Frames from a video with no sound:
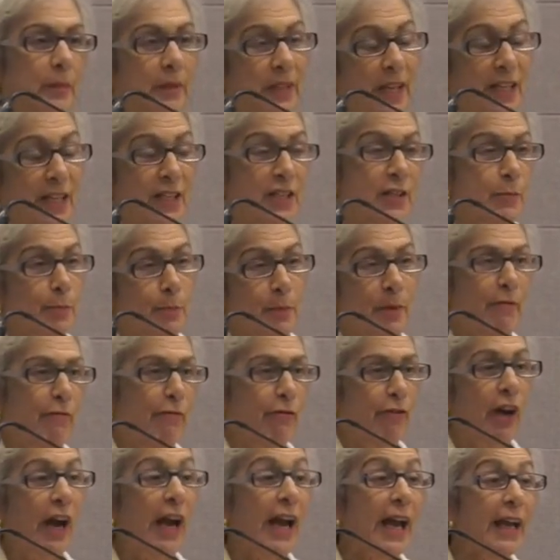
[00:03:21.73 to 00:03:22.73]
let's be
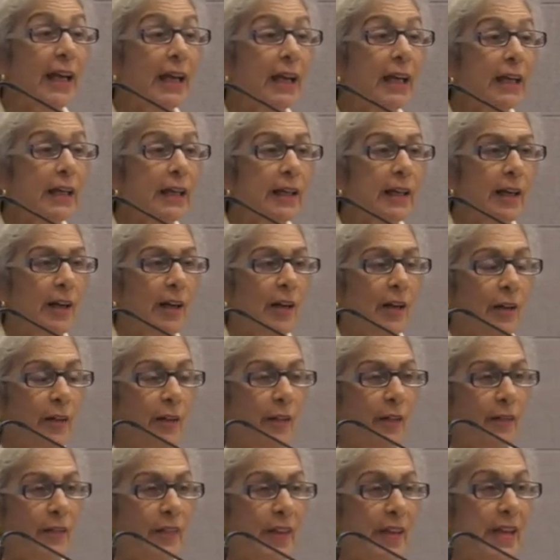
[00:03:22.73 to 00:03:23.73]
frank,
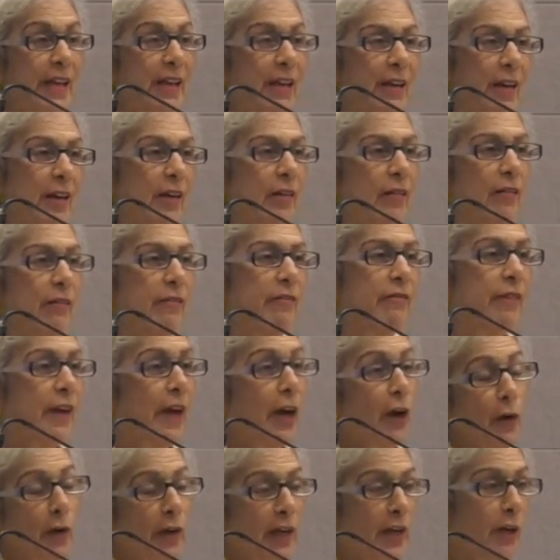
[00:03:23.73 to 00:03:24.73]
the
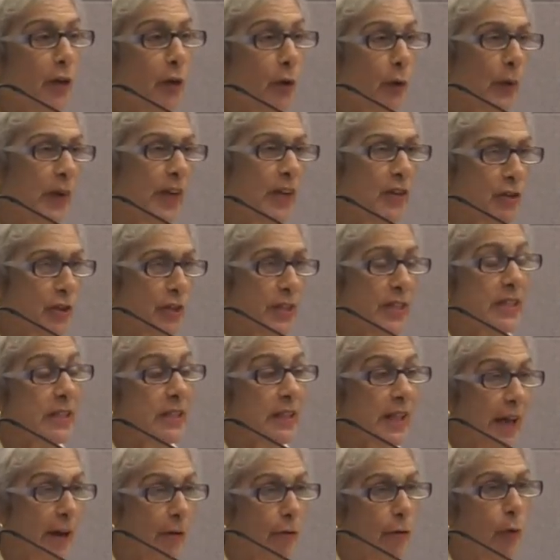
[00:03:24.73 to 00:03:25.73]
very egregious
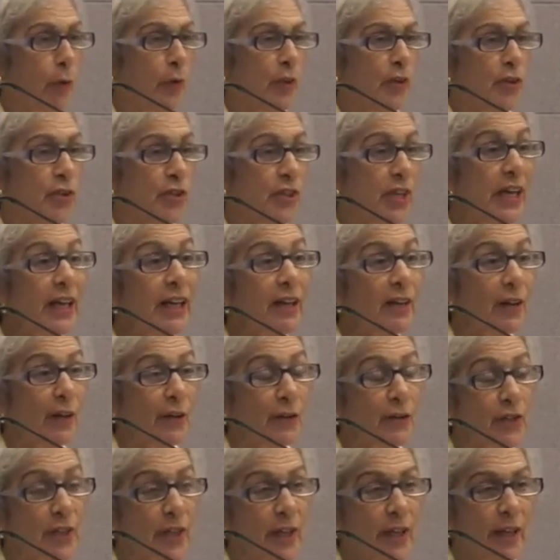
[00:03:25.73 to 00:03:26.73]
leftward
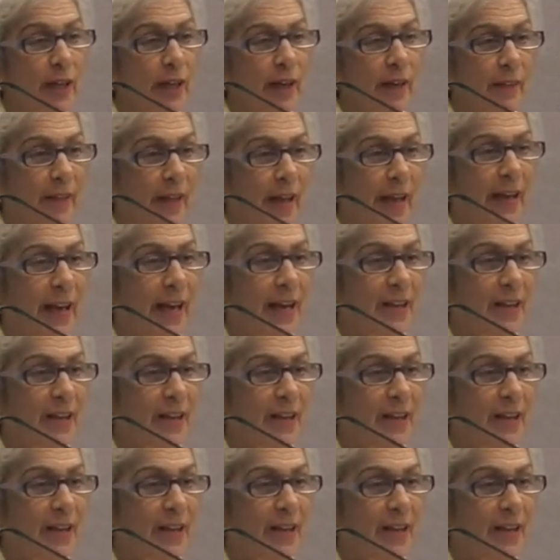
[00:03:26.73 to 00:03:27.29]
tilt that